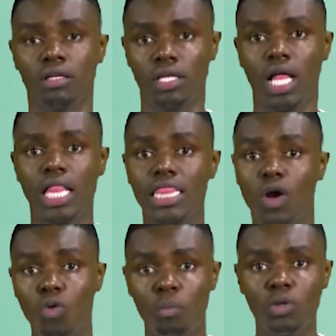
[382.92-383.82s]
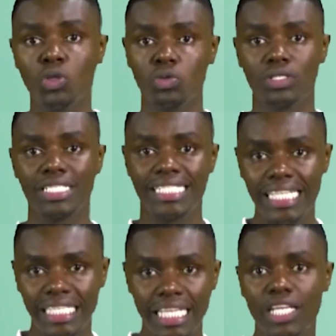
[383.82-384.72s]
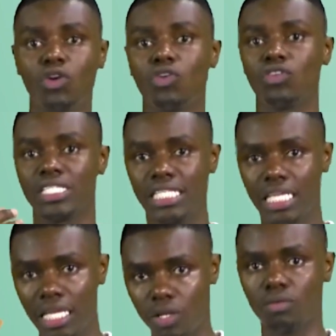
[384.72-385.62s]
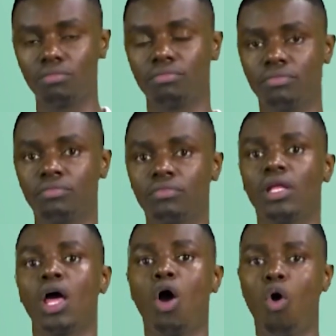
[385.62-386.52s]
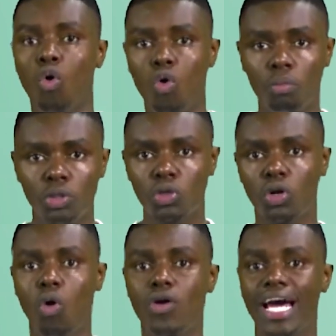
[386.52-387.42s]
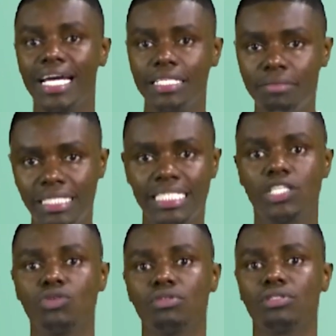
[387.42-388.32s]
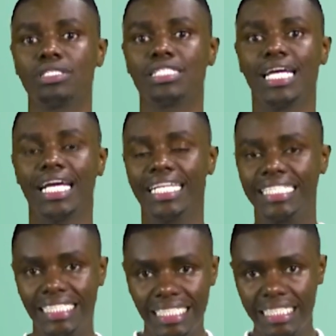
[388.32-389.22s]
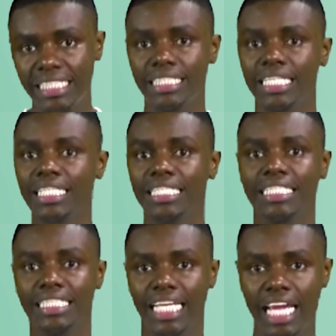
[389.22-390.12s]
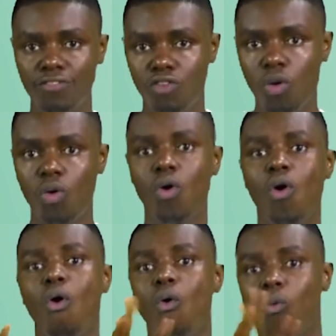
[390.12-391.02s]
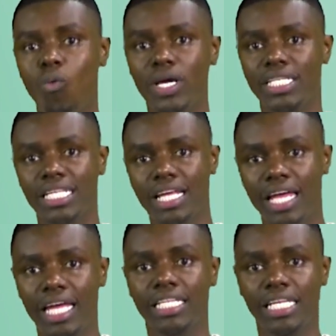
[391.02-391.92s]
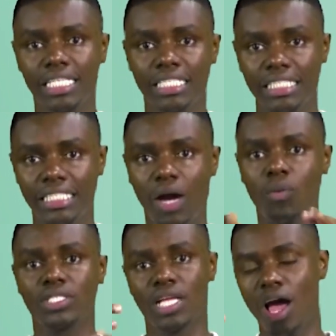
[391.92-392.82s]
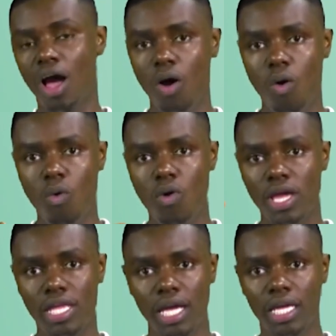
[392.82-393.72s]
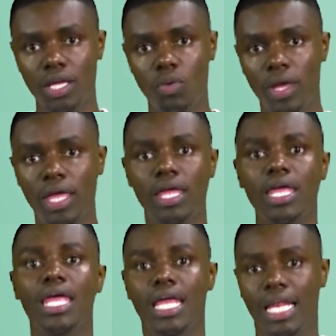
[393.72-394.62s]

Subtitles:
The Commission Secretary or the Chief Executive Officer. Commission on Administration Justice, 2nd floor, West End Towers, Waiyaki Way, Nairobi.